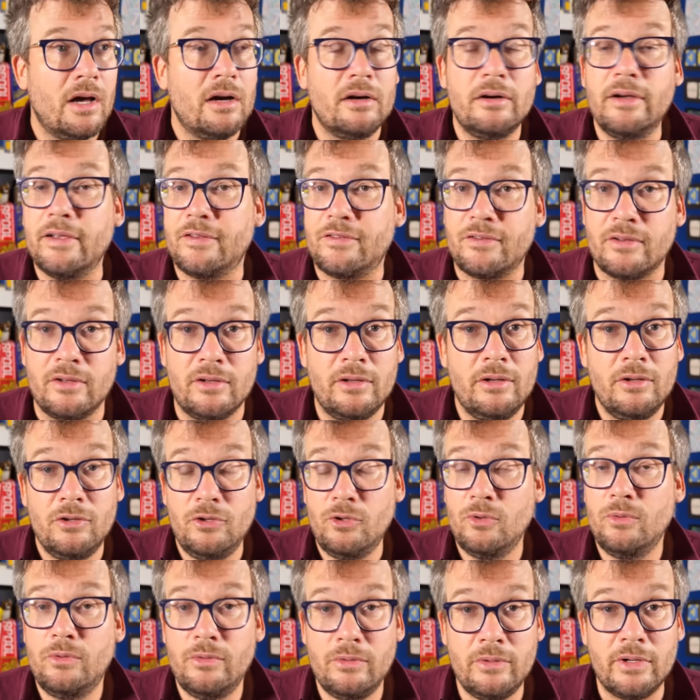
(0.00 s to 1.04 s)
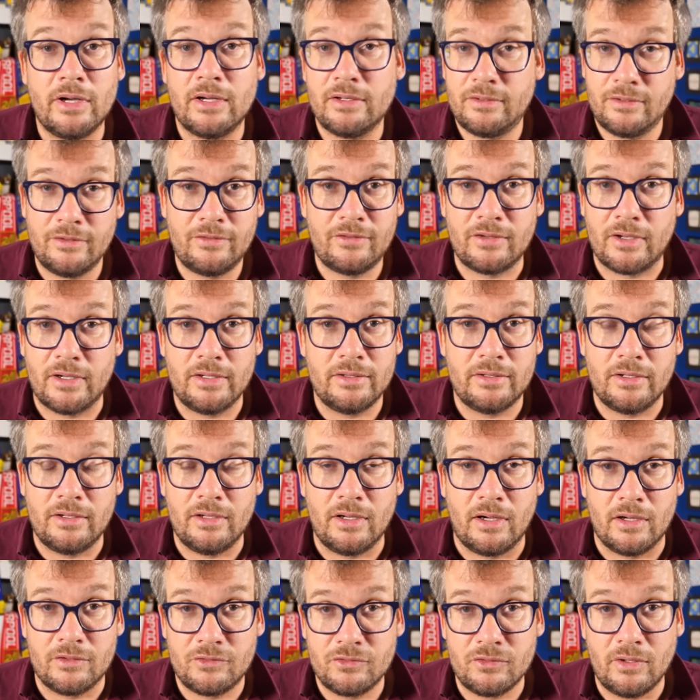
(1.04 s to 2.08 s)
Listen, you do not decide the
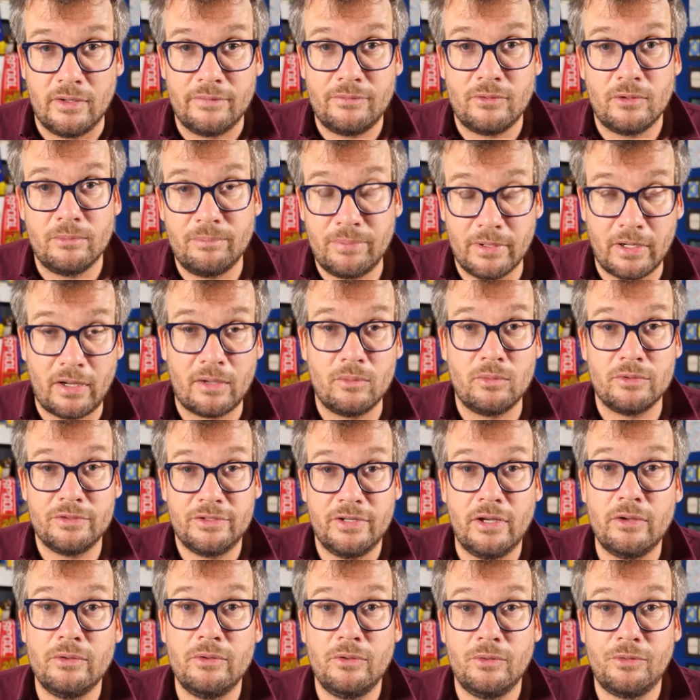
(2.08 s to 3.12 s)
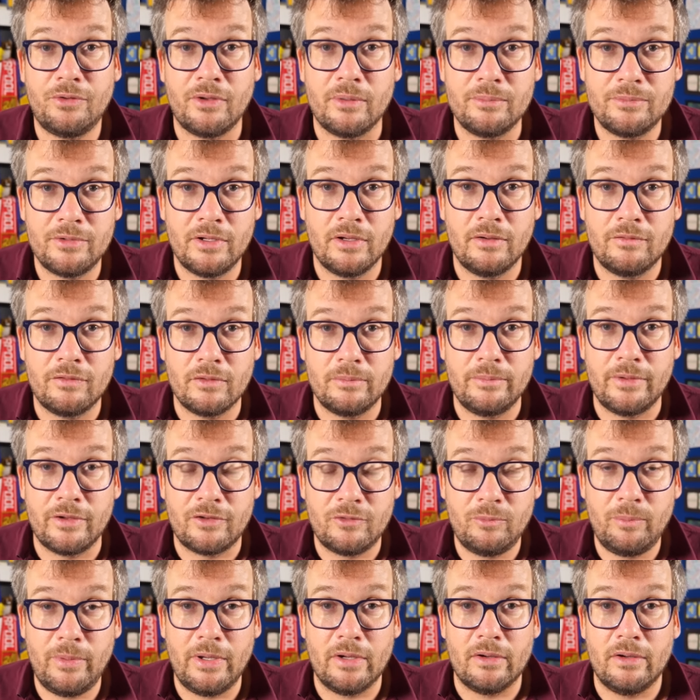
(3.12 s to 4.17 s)
notch level, but I will tell you something from
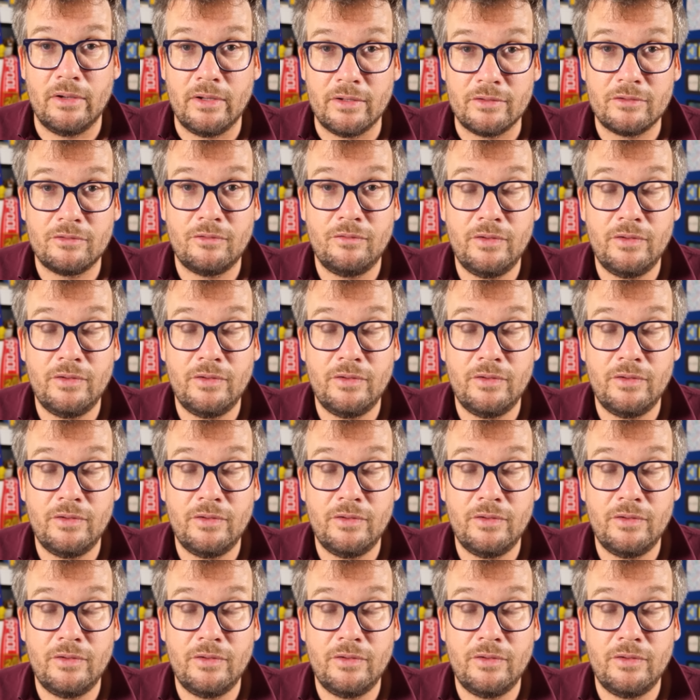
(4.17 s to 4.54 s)
experience.